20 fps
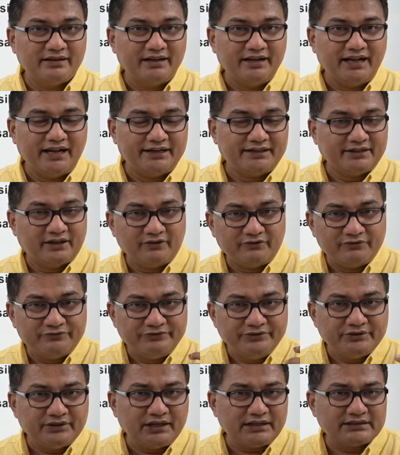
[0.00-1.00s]
And now
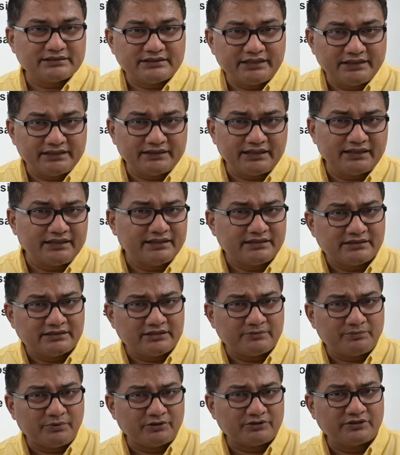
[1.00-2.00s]
few are saying that there is a
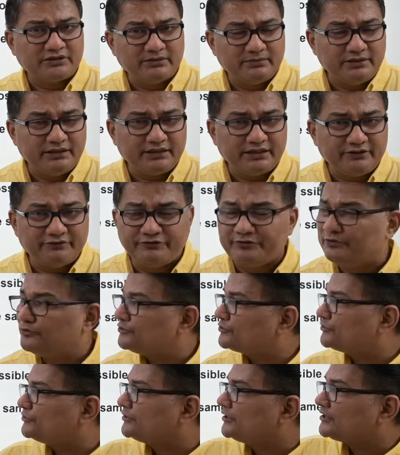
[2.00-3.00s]
possibility few
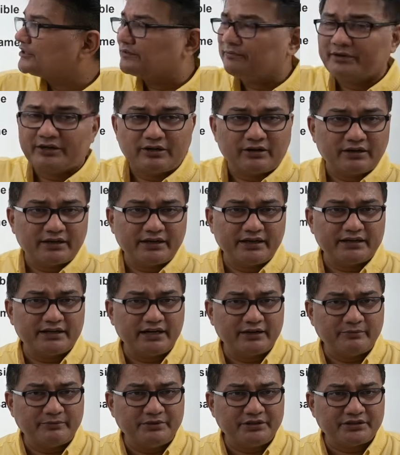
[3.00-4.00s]
students may not get
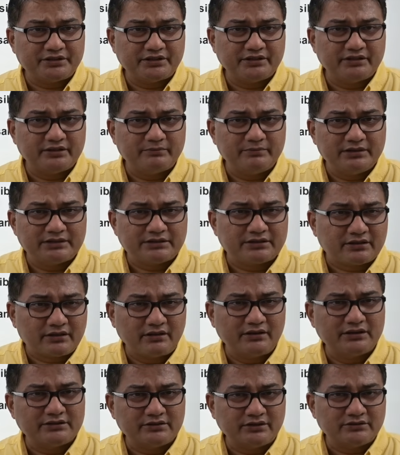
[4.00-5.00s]
admission in the best
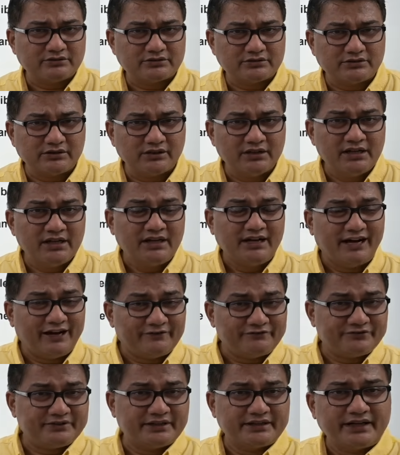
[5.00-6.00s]
college also
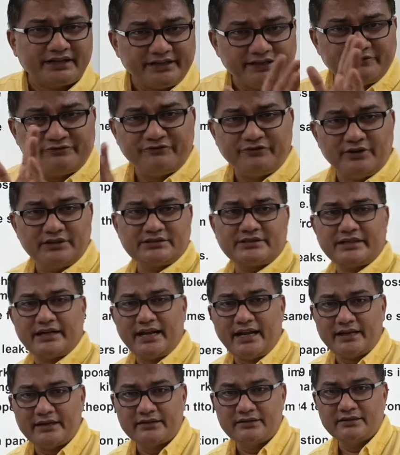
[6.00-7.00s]
after getting first
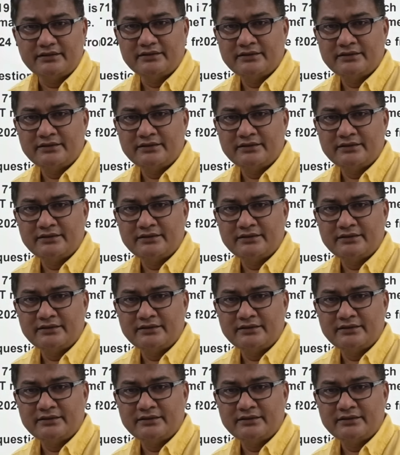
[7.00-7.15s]
rank.